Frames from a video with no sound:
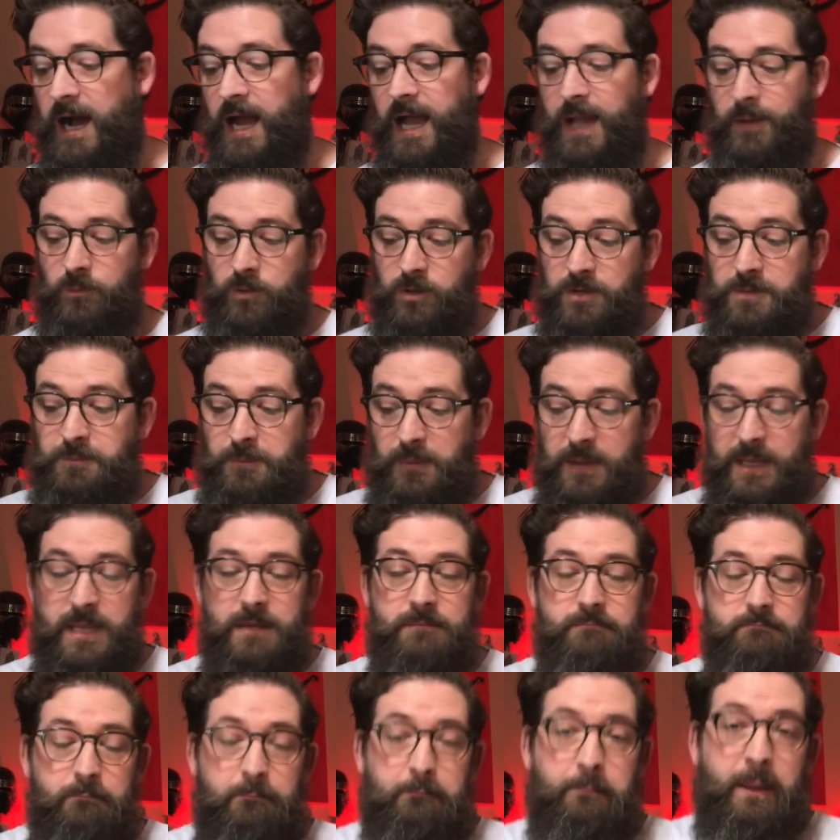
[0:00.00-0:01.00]
would
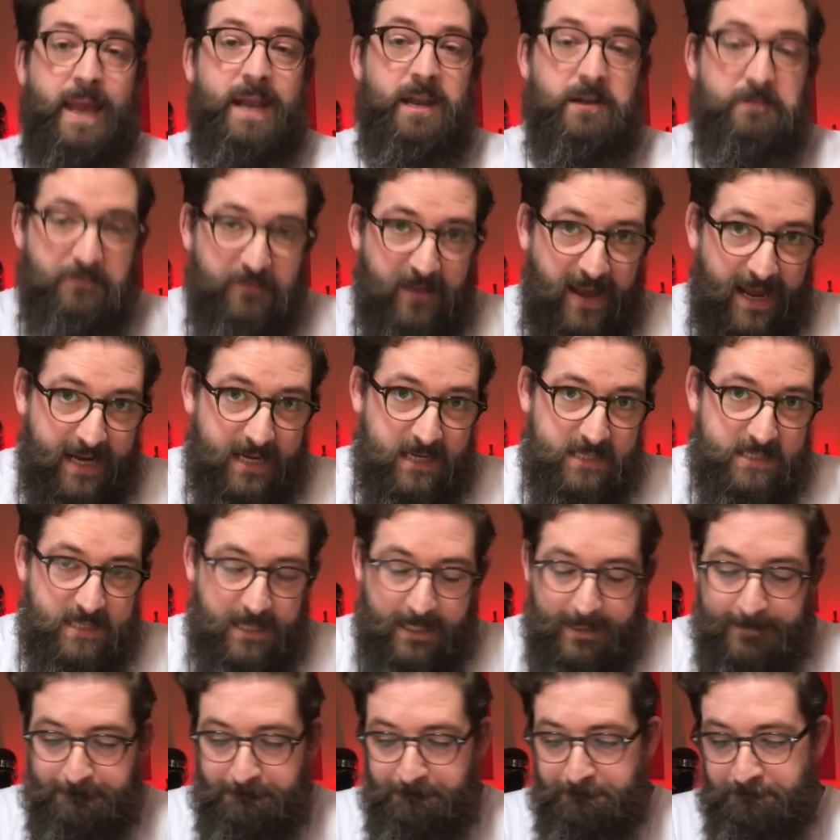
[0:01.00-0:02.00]
be
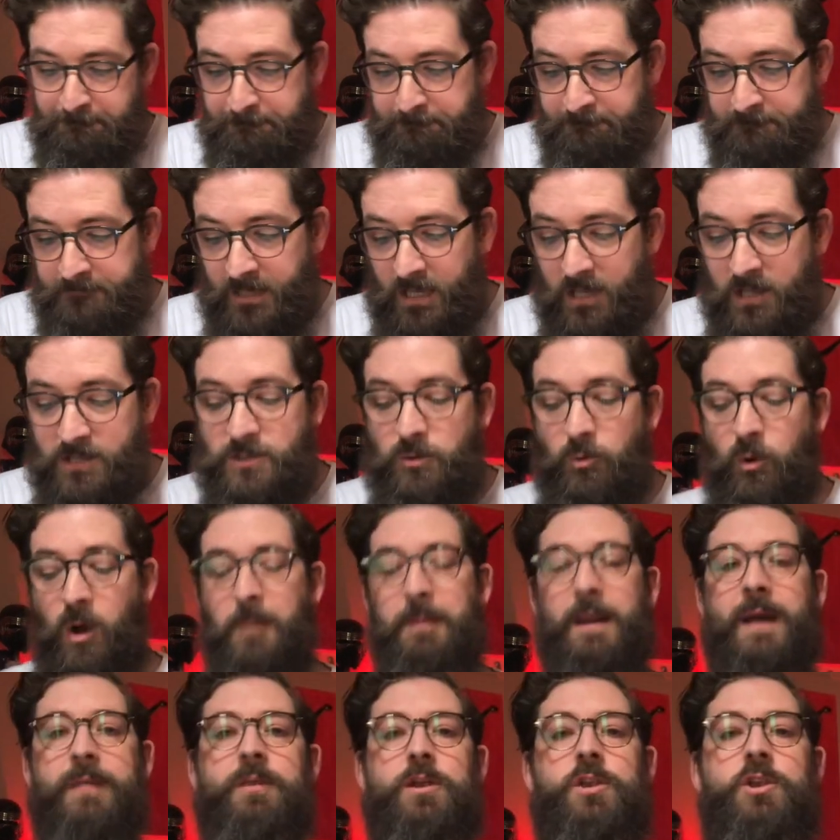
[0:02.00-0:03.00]
benefactor. So what
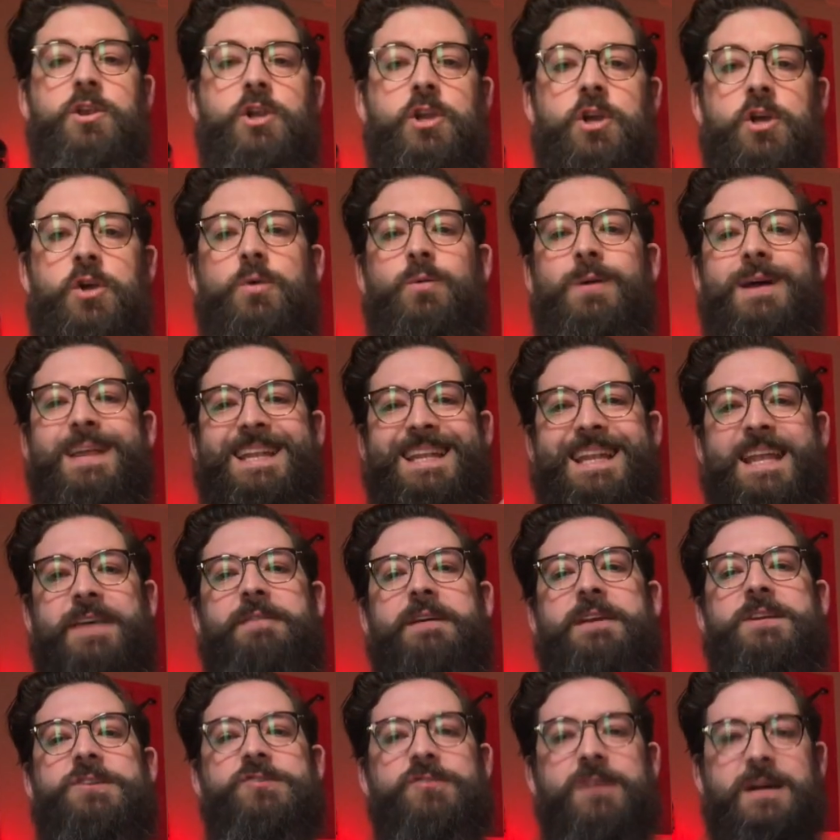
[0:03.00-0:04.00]
about the New
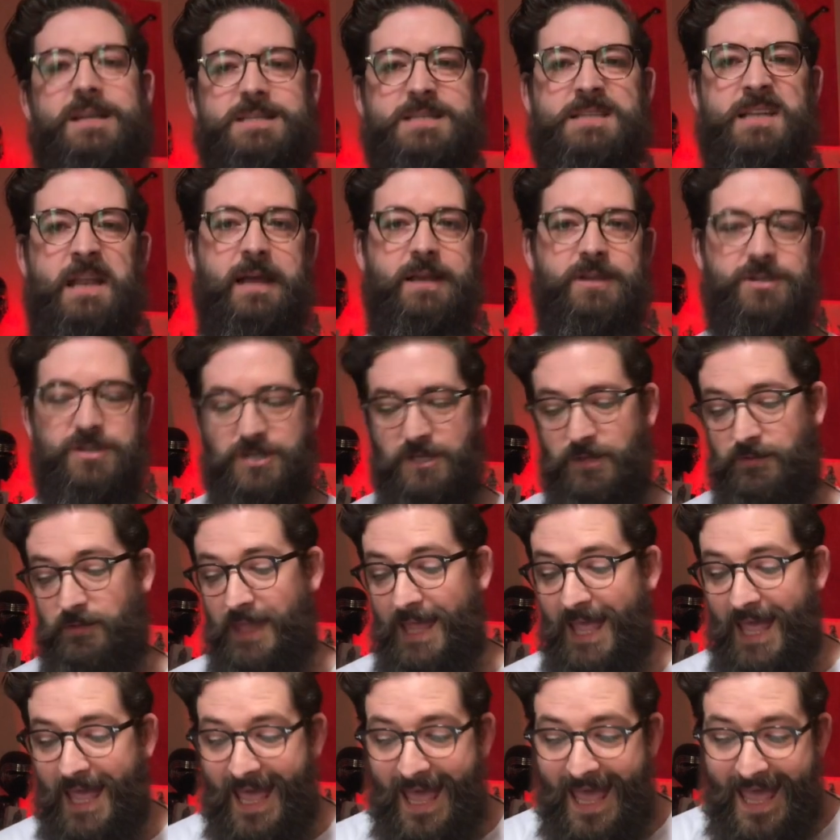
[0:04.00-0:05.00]
Living Translation,
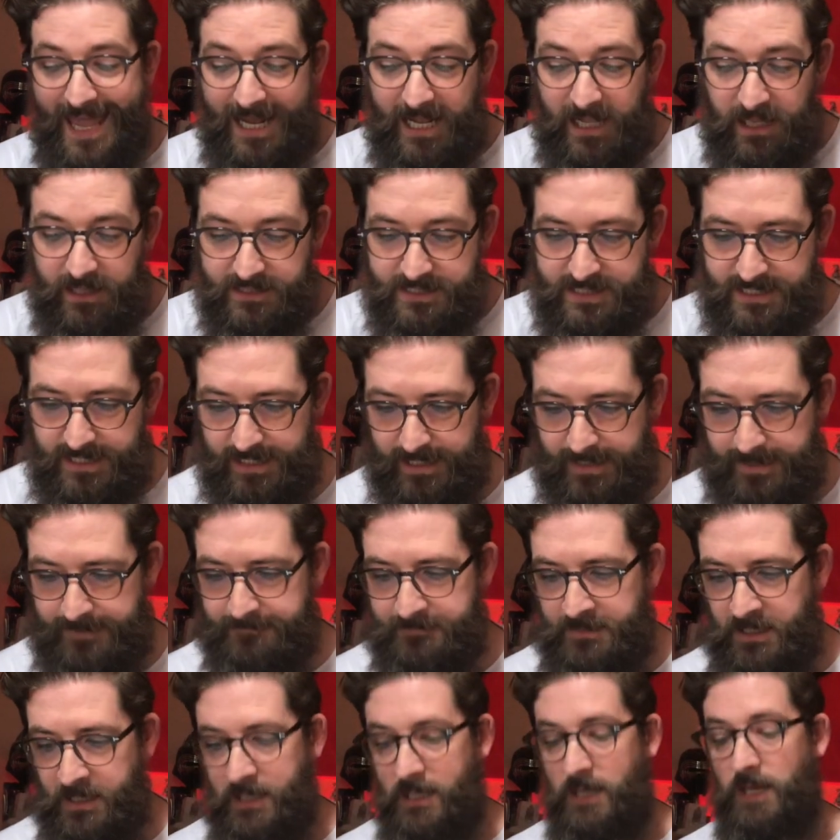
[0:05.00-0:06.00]
the NLT?
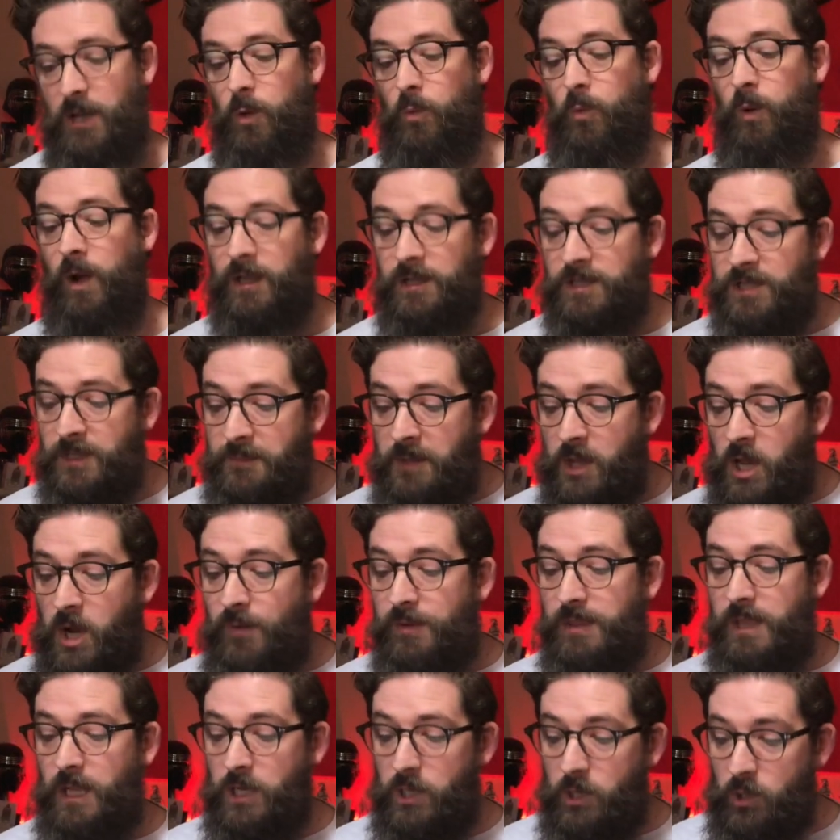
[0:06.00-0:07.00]
Welcome her
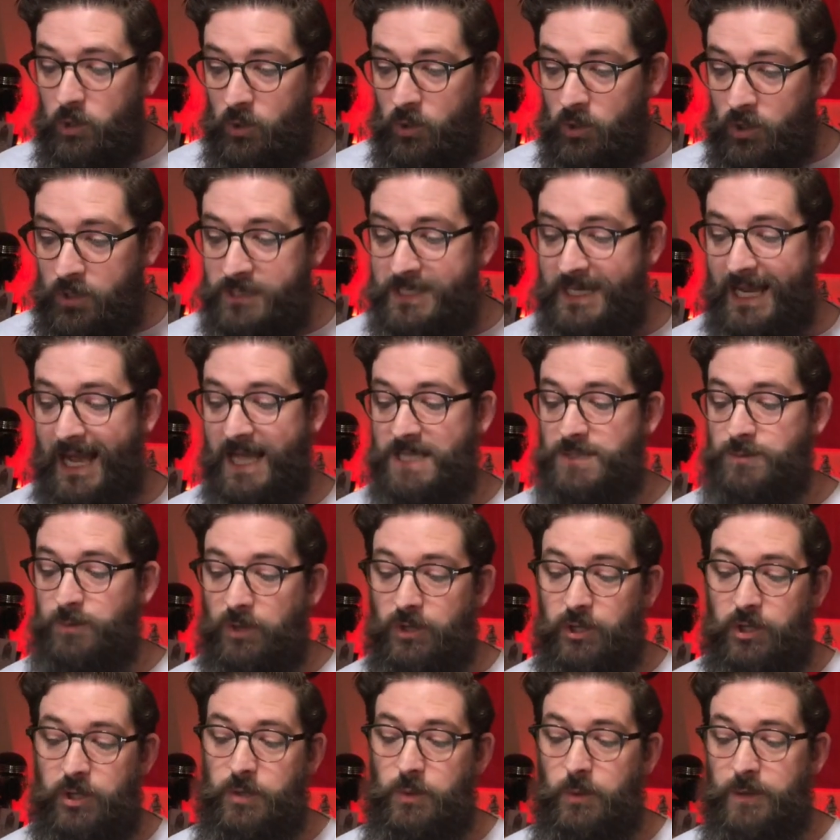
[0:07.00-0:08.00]
in the Lord as
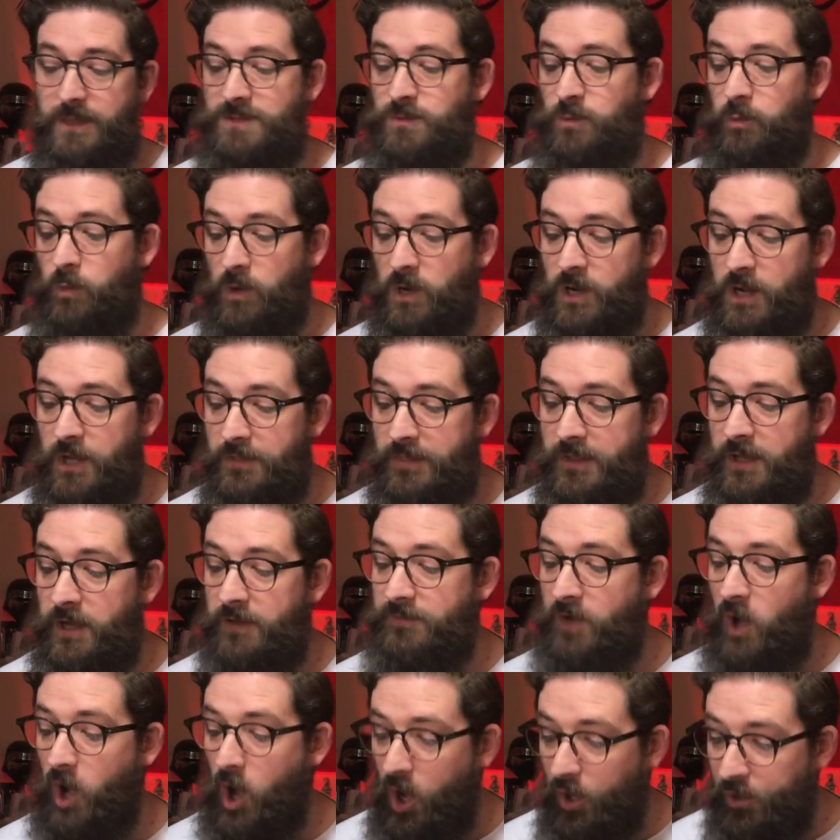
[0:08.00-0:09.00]
one who is worthy
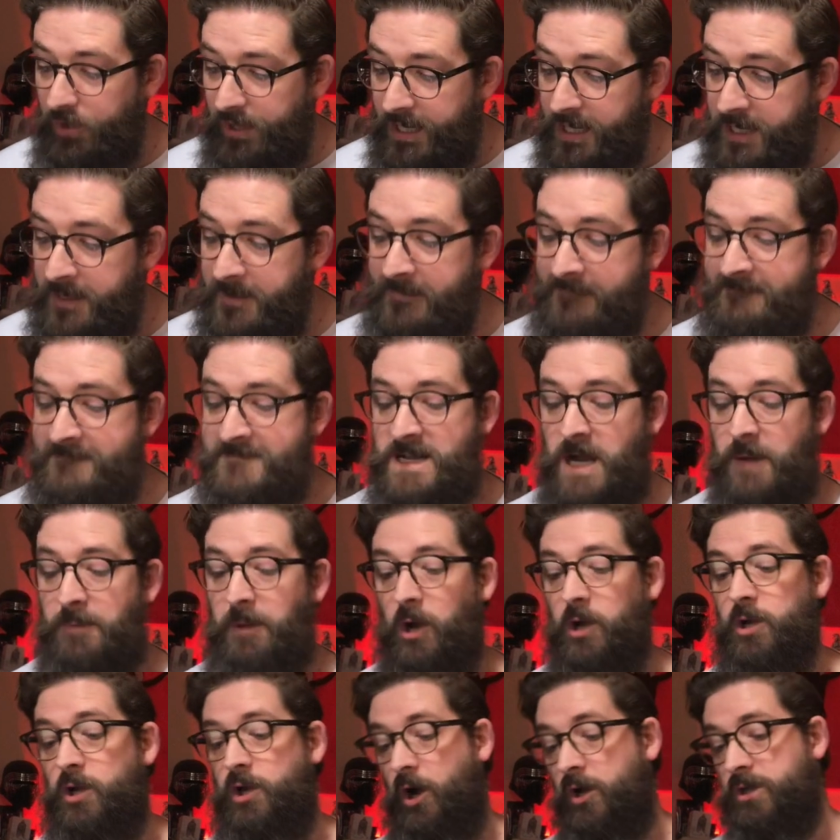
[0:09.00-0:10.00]
of honour
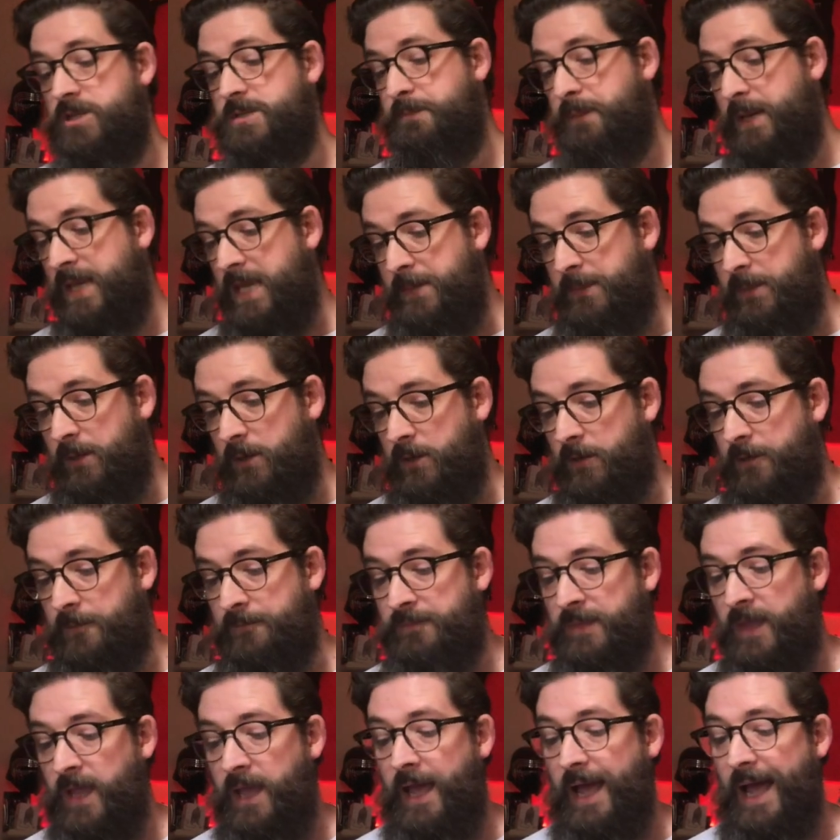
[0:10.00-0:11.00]
among God's people.
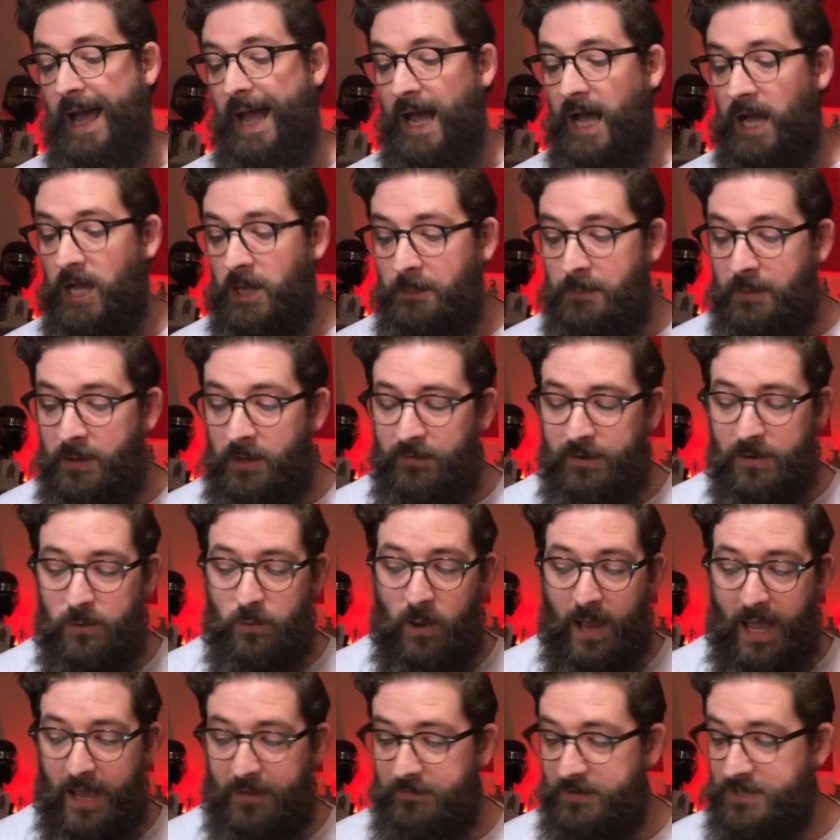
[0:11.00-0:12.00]
Help her in
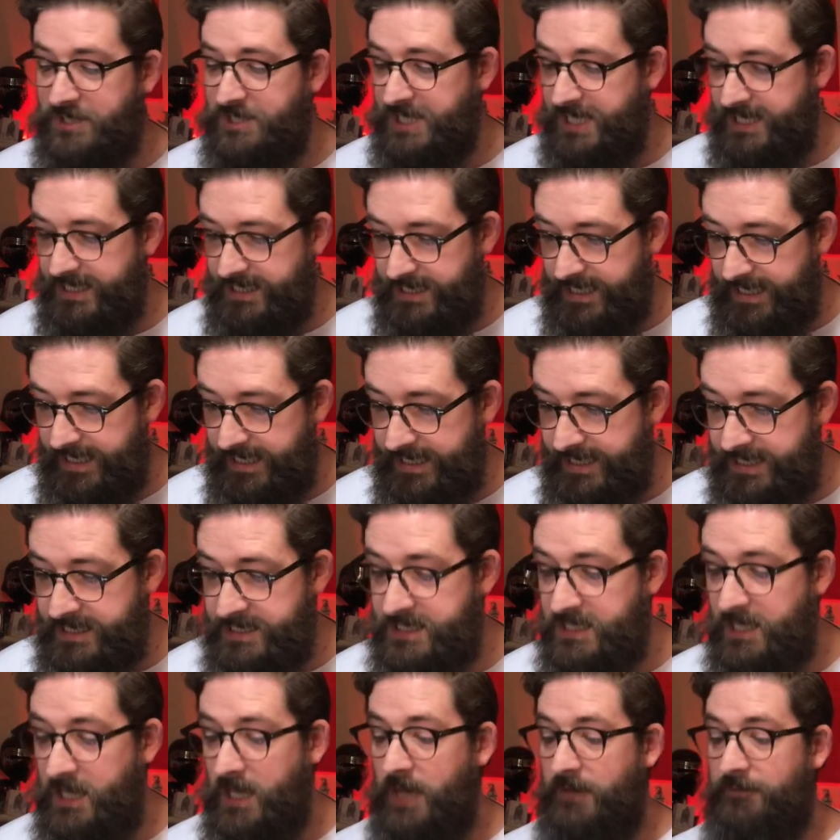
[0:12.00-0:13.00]
whatever she
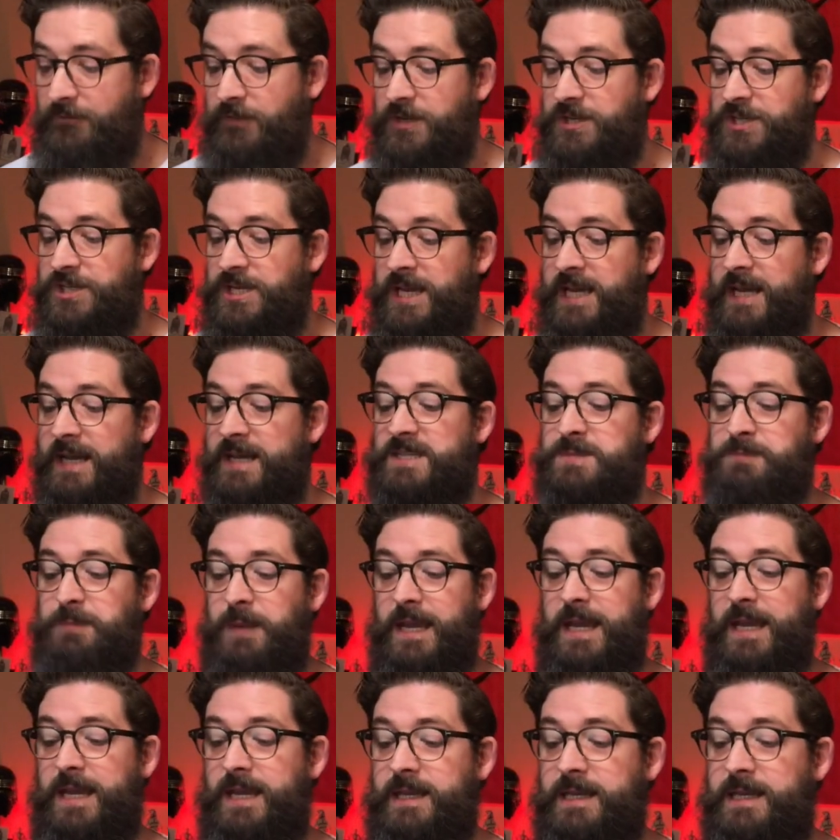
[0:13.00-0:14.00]
needs, for she has
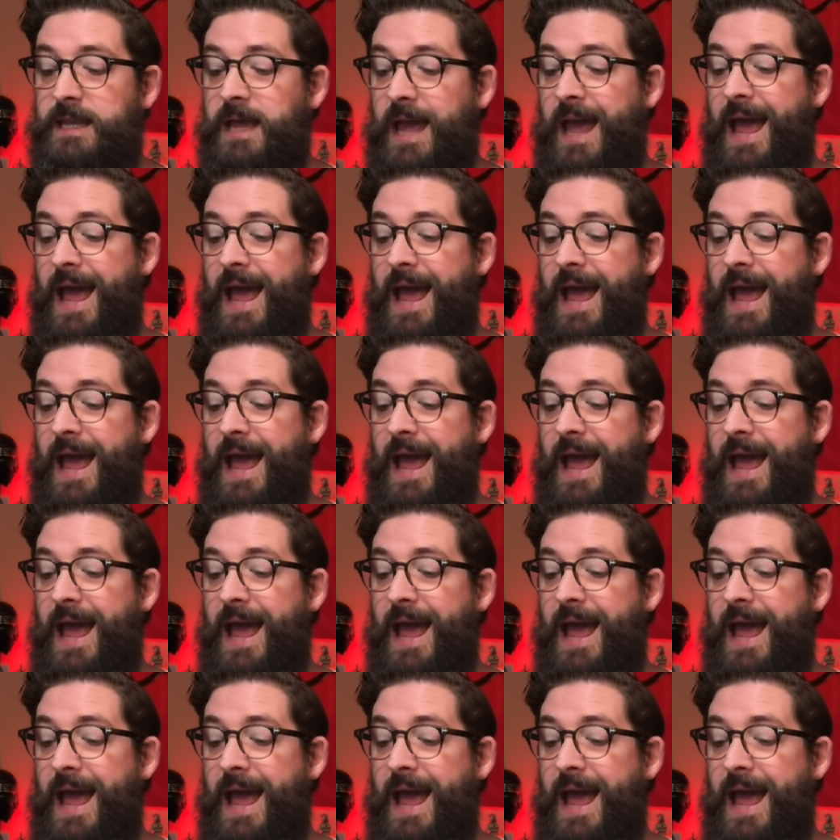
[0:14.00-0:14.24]
been